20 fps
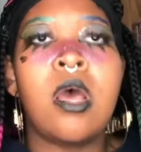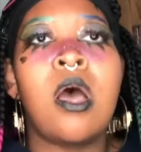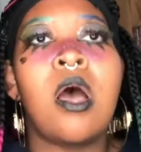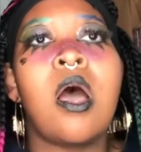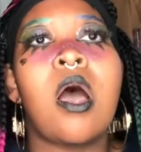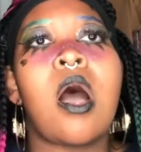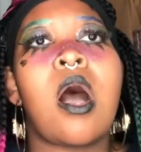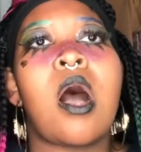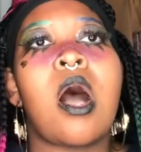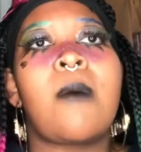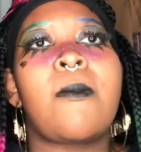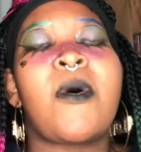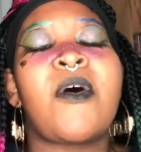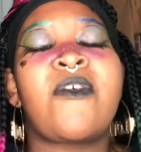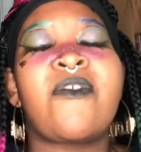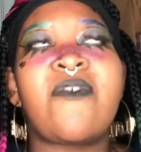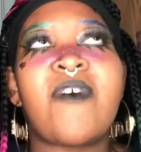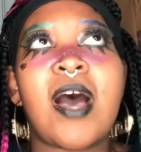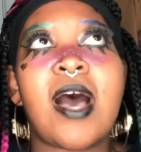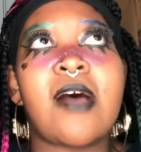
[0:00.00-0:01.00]
Her
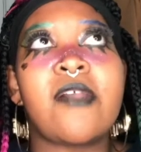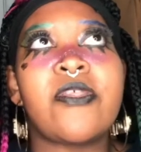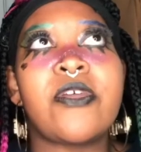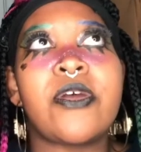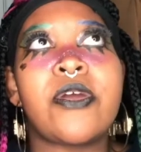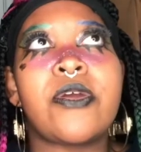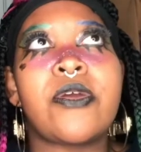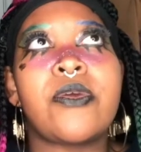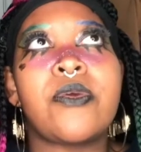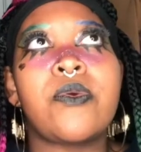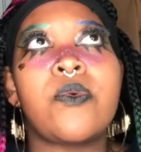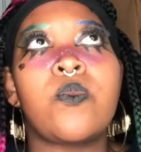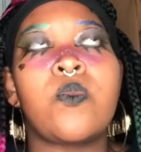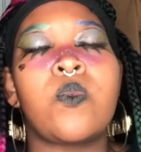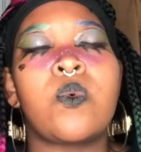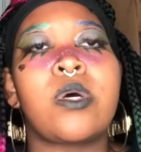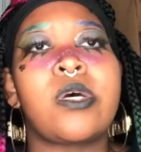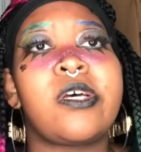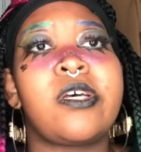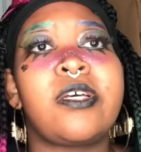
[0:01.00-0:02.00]
father
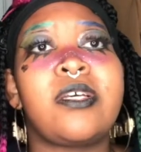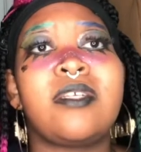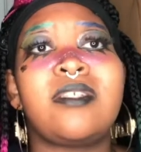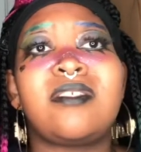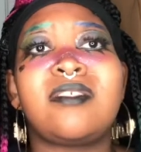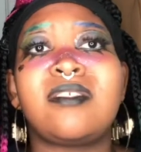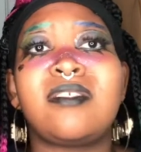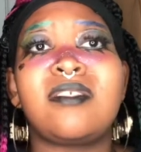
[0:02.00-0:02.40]
was,